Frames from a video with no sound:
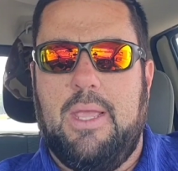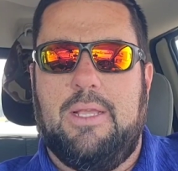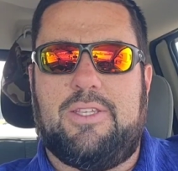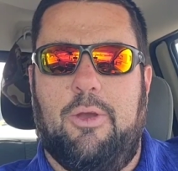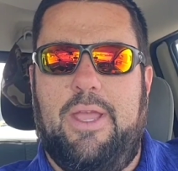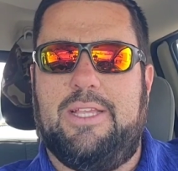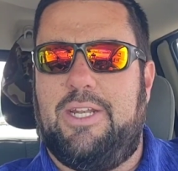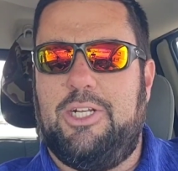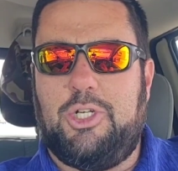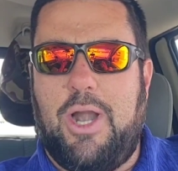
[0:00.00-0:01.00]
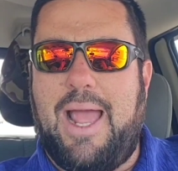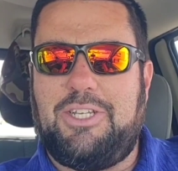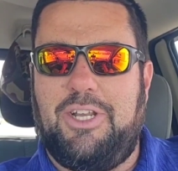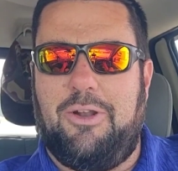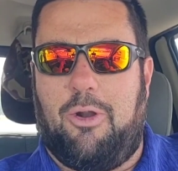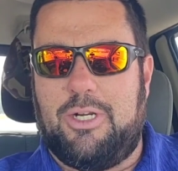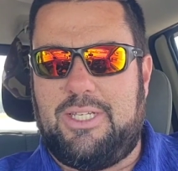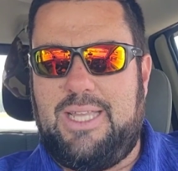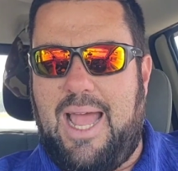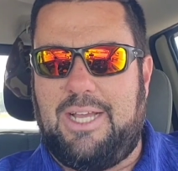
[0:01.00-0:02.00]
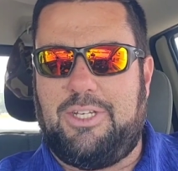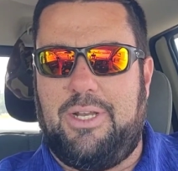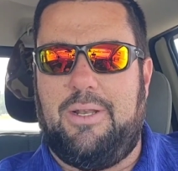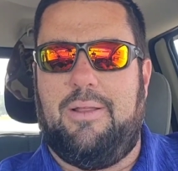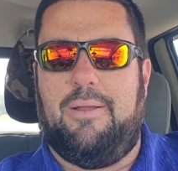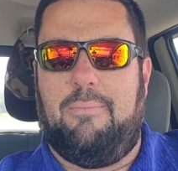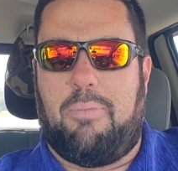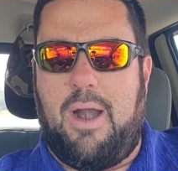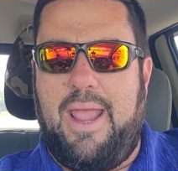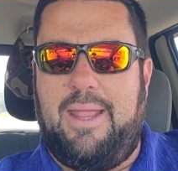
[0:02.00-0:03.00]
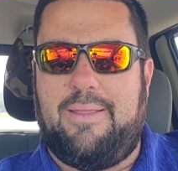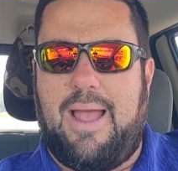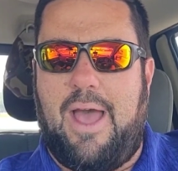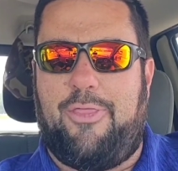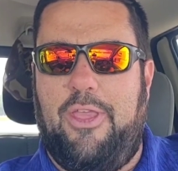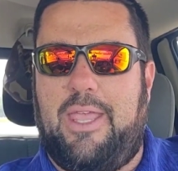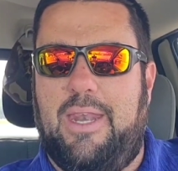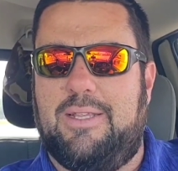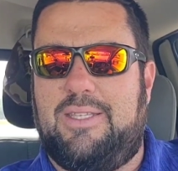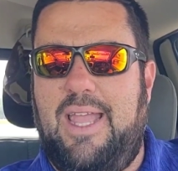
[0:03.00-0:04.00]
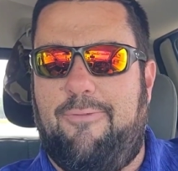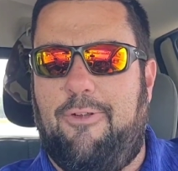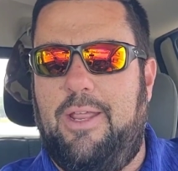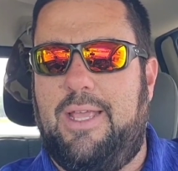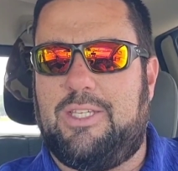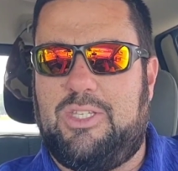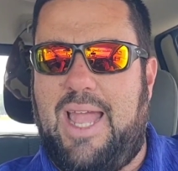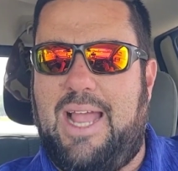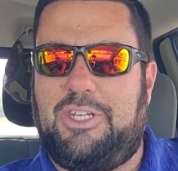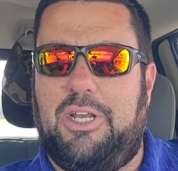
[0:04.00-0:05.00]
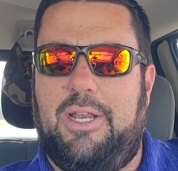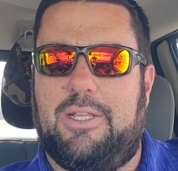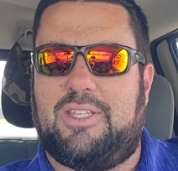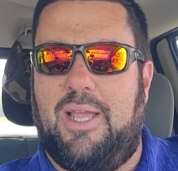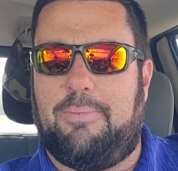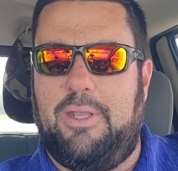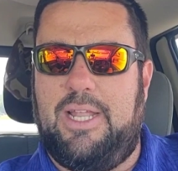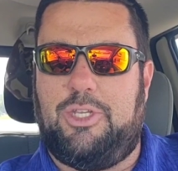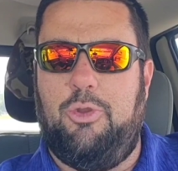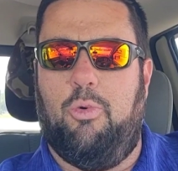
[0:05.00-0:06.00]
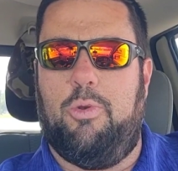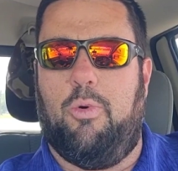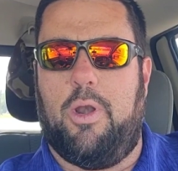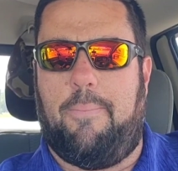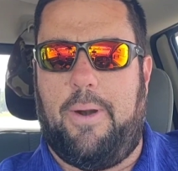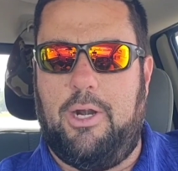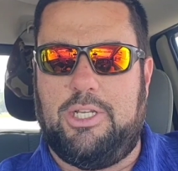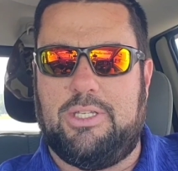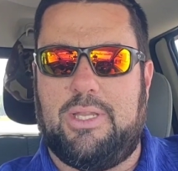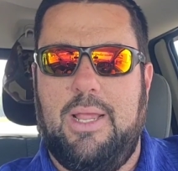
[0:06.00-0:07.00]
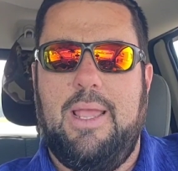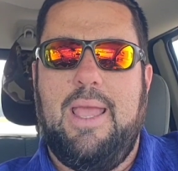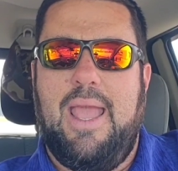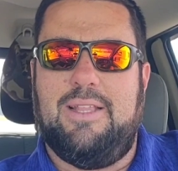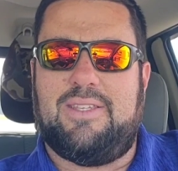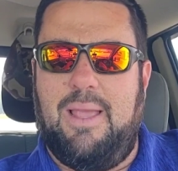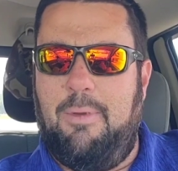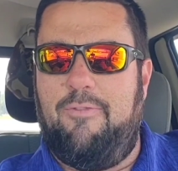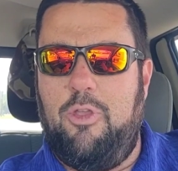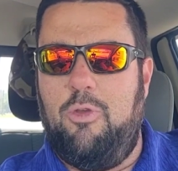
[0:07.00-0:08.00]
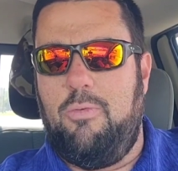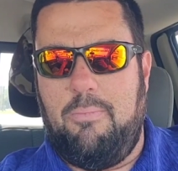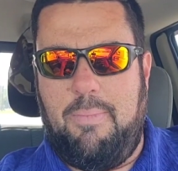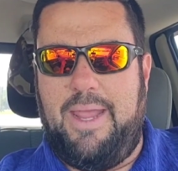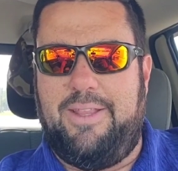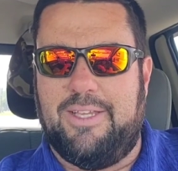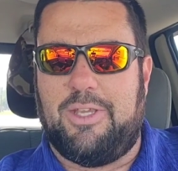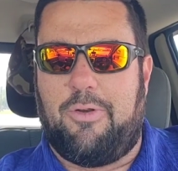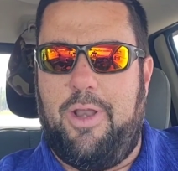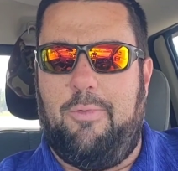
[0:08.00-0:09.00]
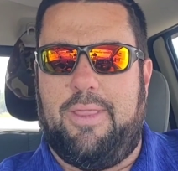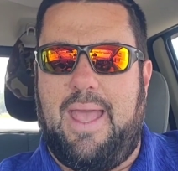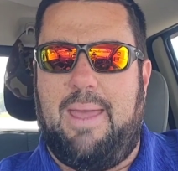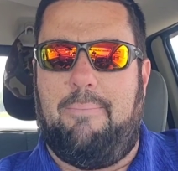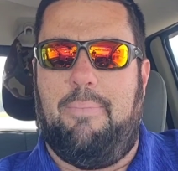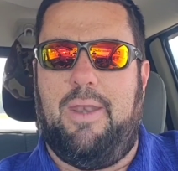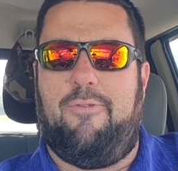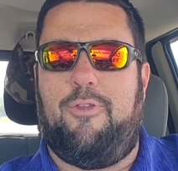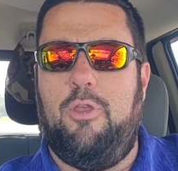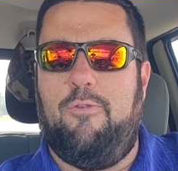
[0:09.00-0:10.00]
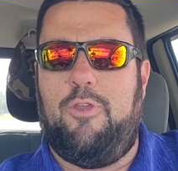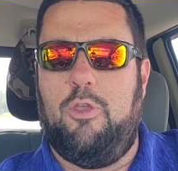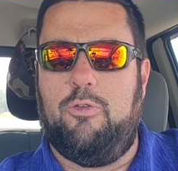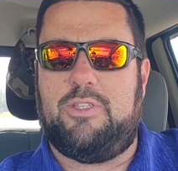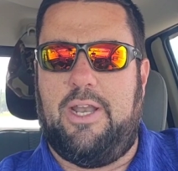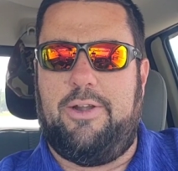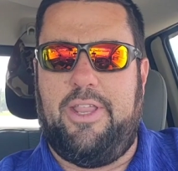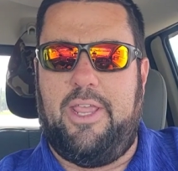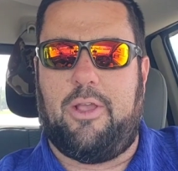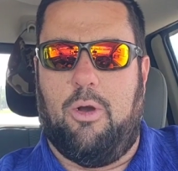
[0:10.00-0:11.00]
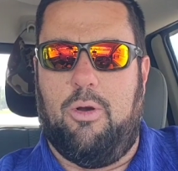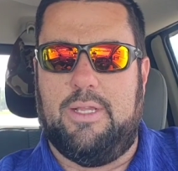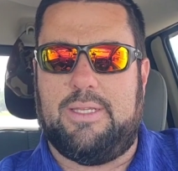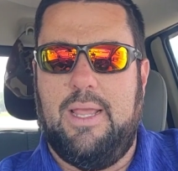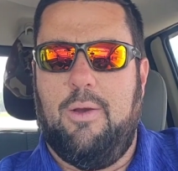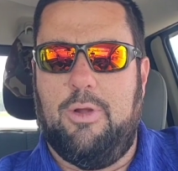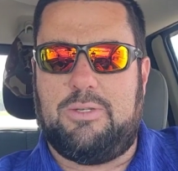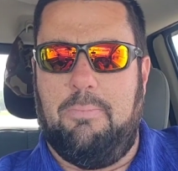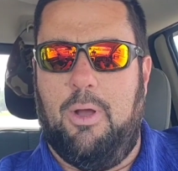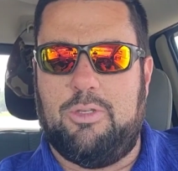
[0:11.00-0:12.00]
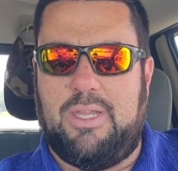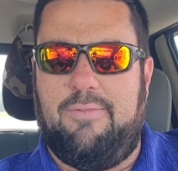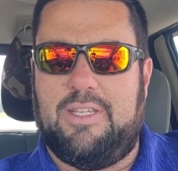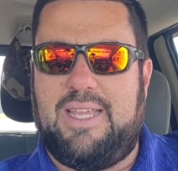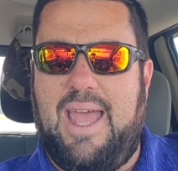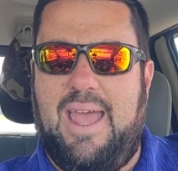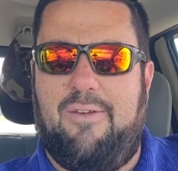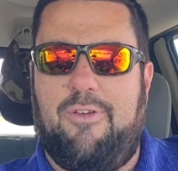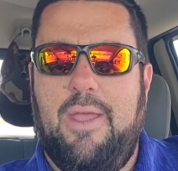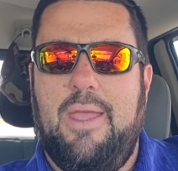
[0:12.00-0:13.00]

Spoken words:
So is it a trash it or stash it brand? I think it is definitely a stash it. It's something that you would want to purchase. And some of you may disagree with that. But if you've used their decoys, which most of us have,